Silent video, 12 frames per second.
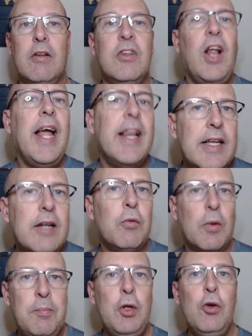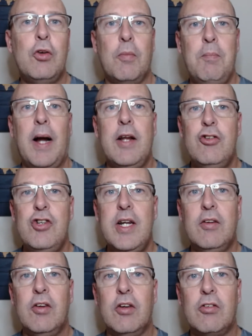lightly rebuked by
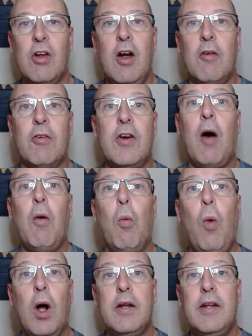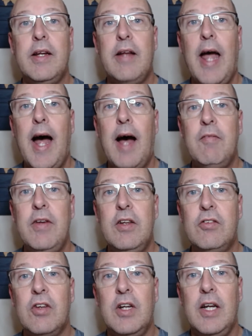Jesus for not wanting to have
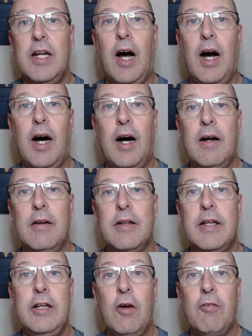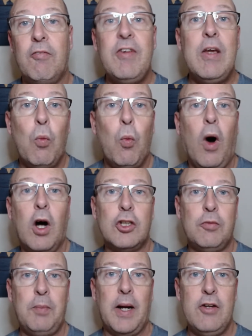his, uh, you know, feet
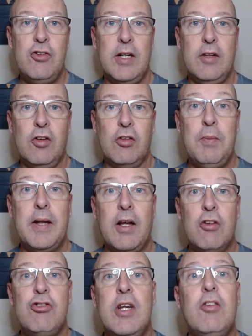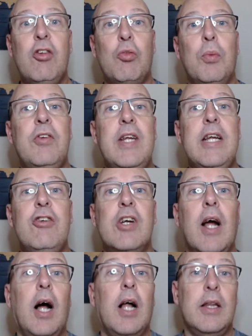washed by Jesus because Jesus was
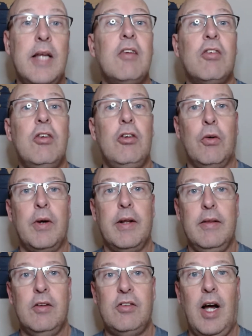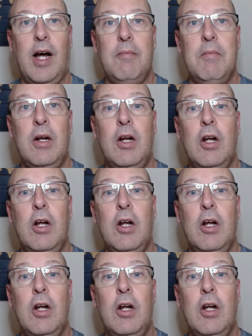teaching a lesson during this time.